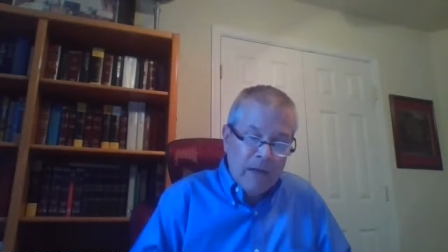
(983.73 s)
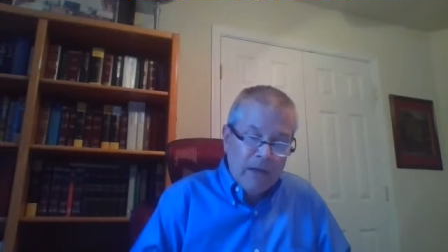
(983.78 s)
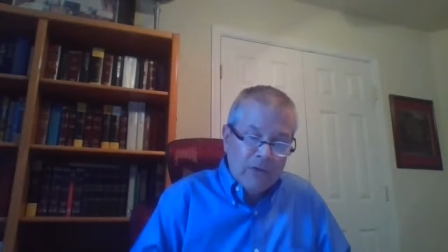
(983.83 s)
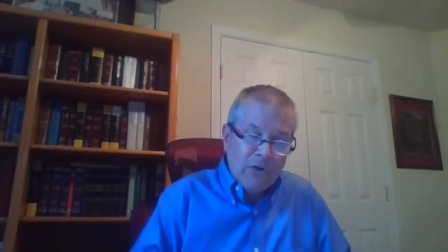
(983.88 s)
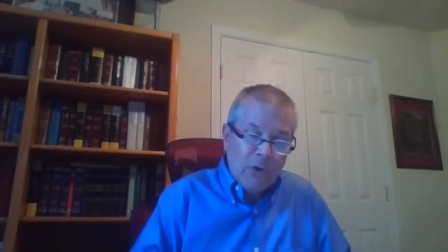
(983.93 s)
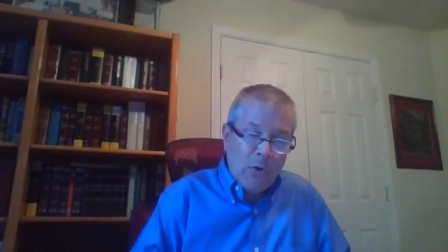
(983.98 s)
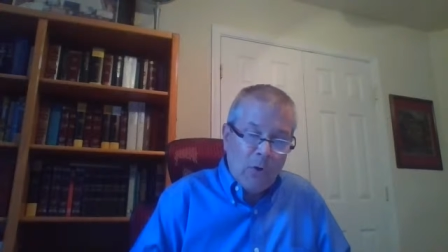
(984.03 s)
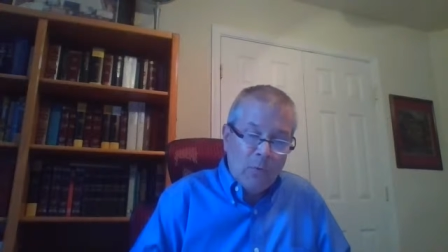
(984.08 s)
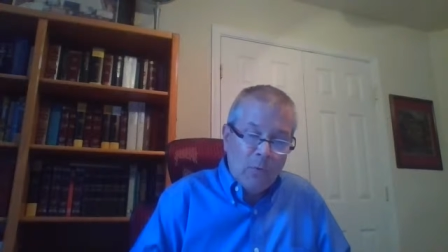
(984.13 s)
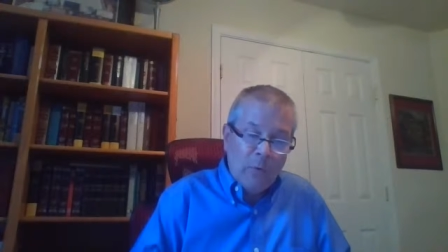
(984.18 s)

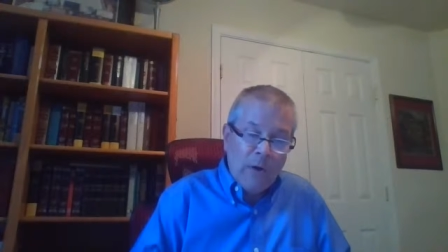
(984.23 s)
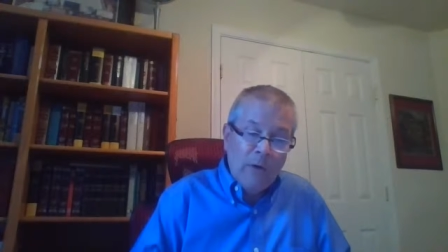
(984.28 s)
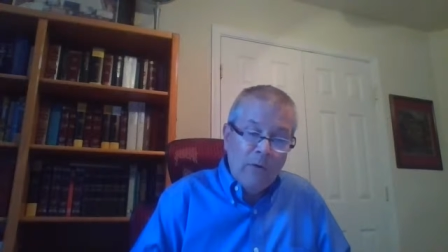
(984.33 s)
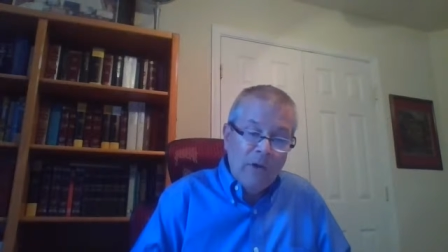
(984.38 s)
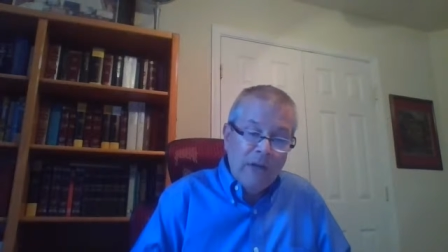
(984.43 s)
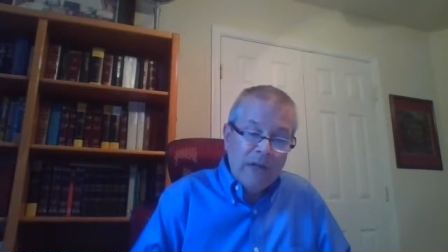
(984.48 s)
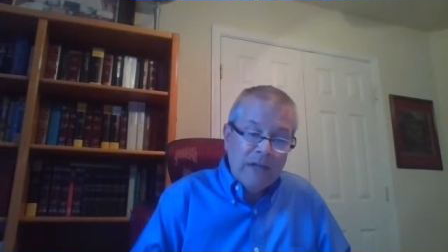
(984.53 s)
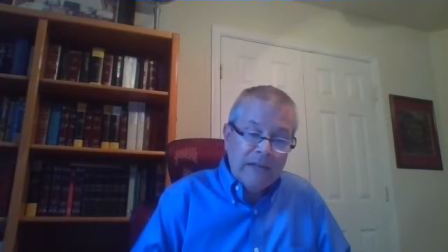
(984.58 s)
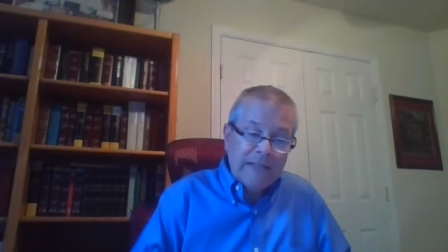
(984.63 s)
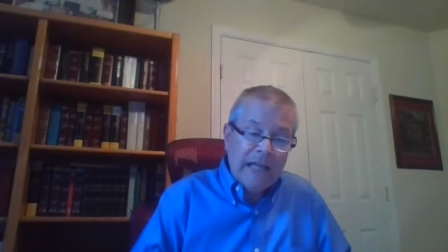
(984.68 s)
So
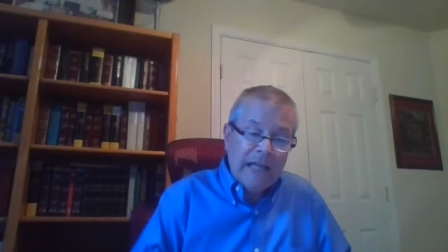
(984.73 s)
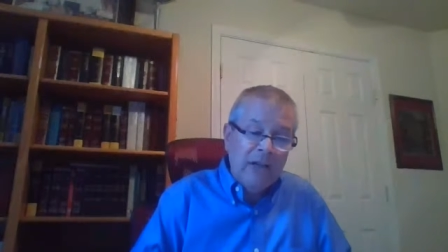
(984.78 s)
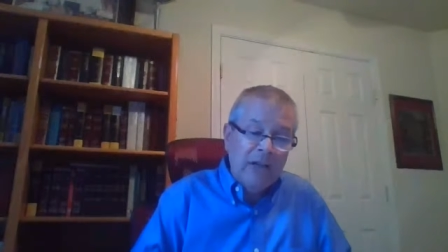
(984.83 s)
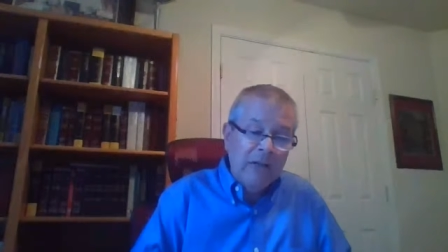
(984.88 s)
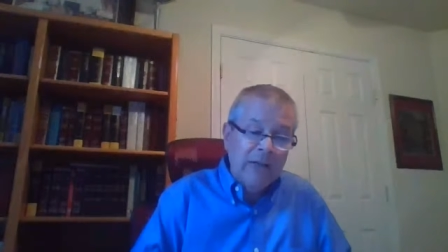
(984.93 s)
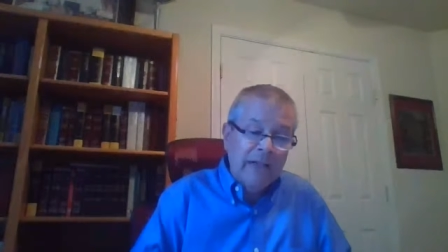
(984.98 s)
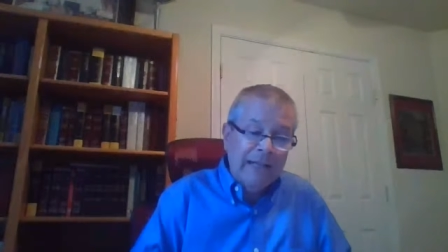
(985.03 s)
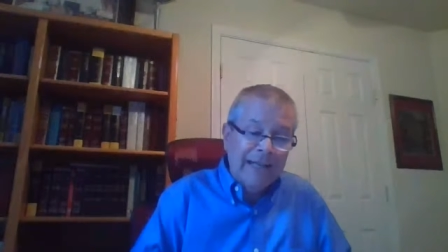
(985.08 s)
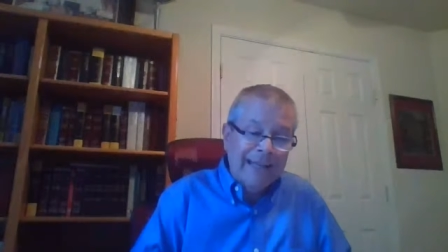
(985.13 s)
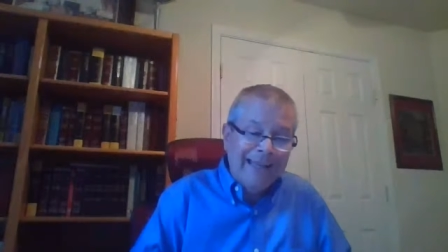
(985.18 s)
Herodias
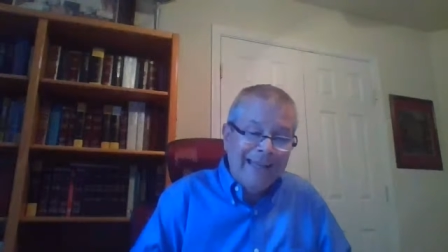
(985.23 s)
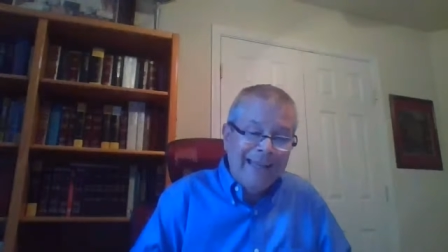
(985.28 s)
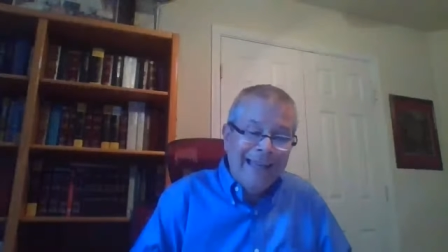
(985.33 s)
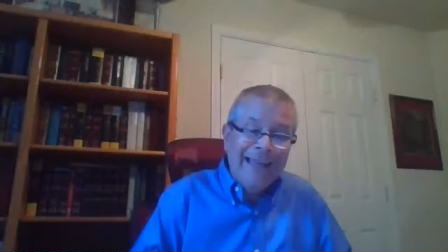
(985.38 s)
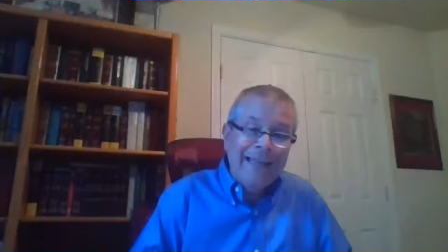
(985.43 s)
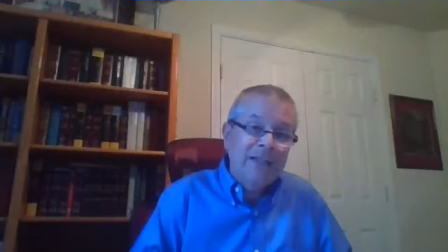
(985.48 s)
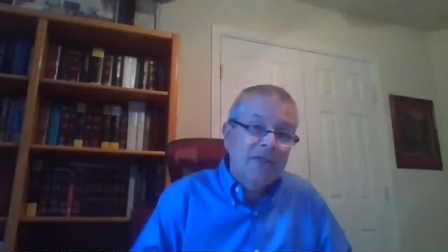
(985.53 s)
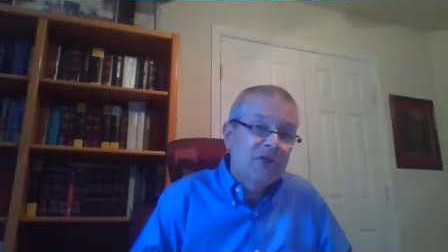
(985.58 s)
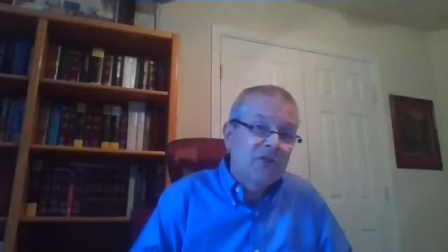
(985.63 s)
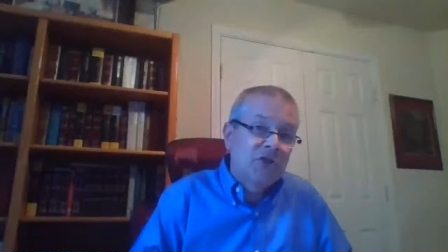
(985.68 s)
held it
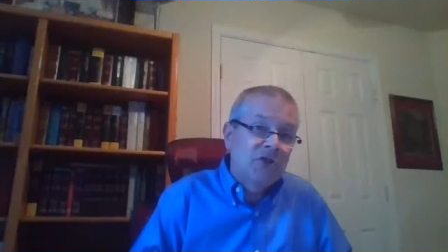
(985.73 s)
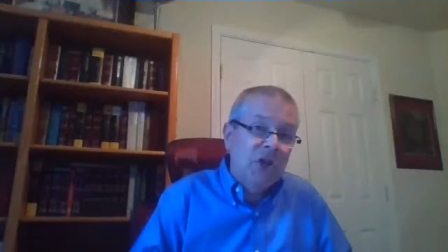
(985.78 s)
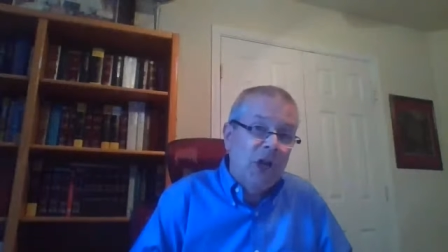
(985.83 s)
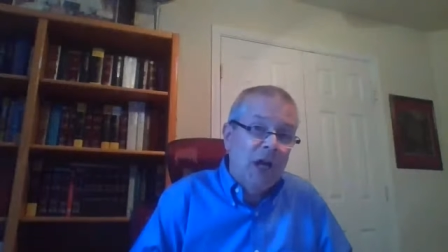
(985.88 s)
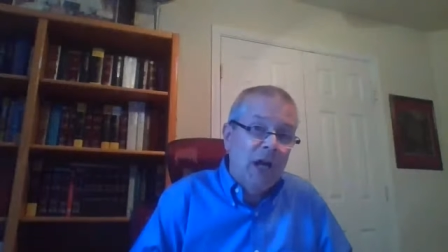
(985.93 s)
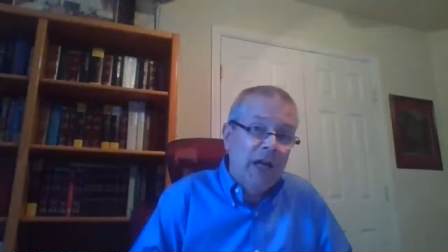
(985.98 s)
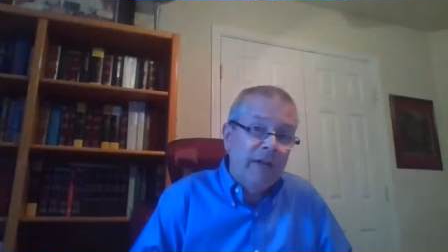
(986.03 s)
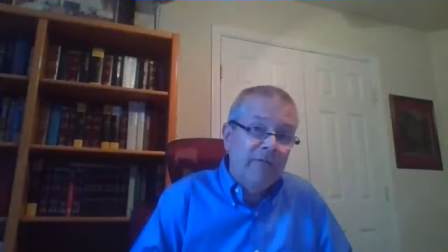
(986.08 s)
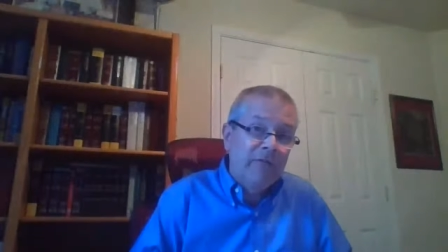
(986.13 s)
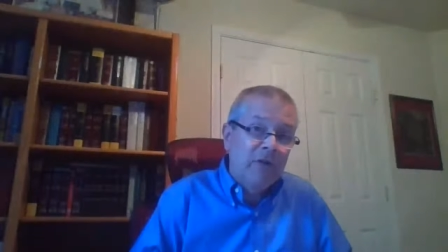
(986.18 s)
against
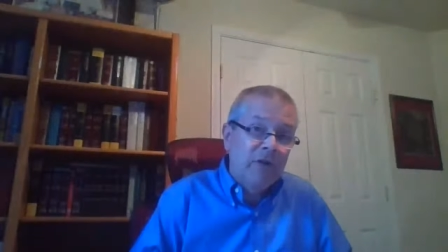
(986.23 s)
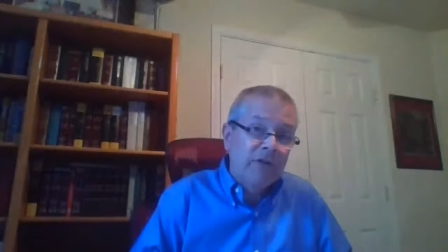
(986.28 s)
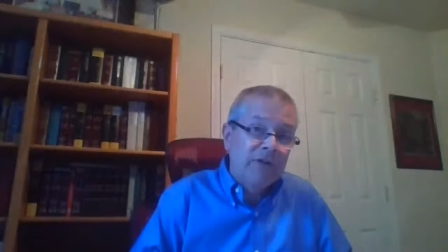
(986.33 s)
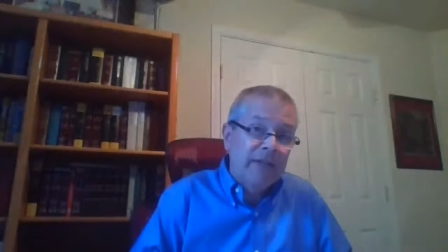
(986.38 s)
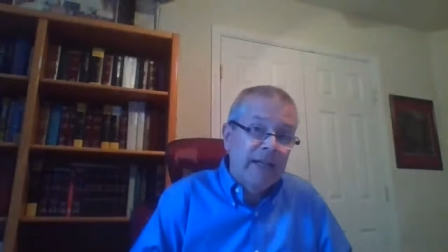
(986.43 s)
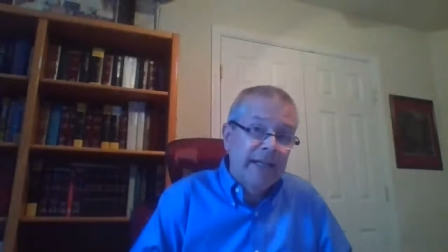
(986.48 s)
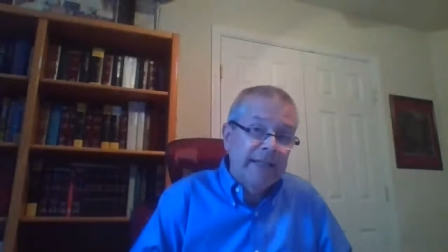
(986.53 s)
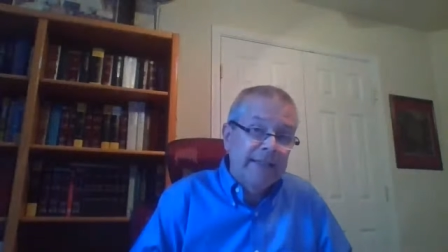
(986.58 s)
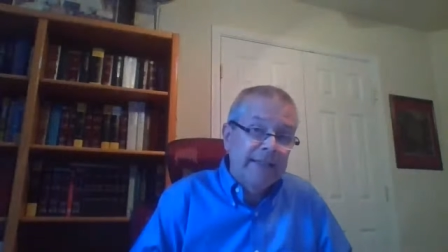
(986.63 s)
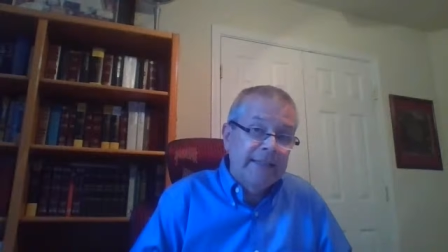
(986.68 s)
John in verse
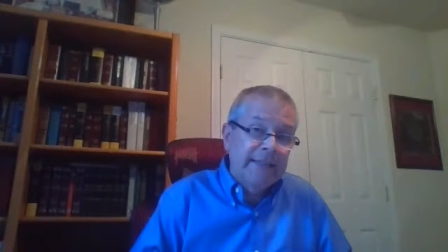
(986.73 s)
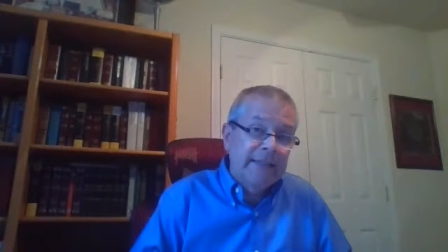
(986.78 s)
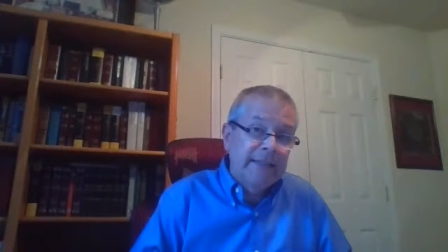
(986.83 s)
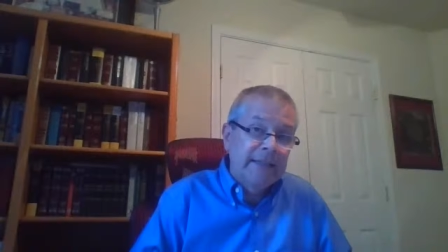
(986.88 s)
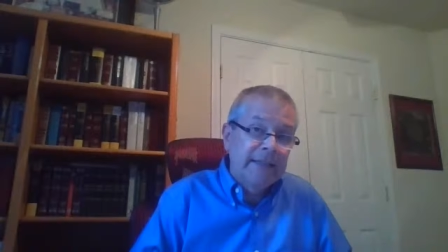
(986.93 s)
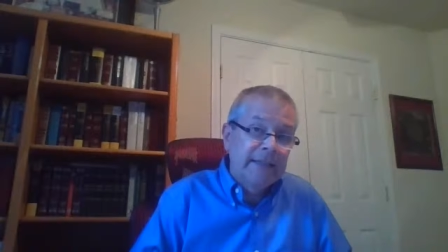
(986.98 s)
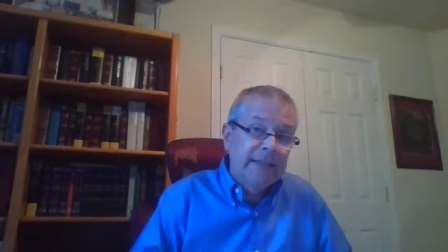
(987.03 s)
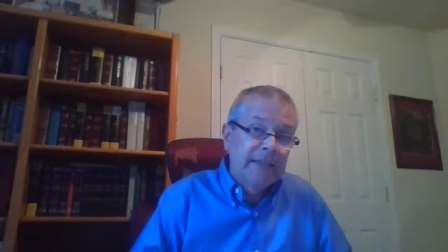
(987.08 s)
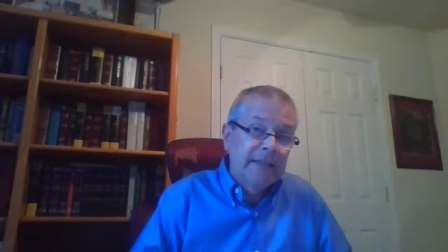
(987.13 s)
19.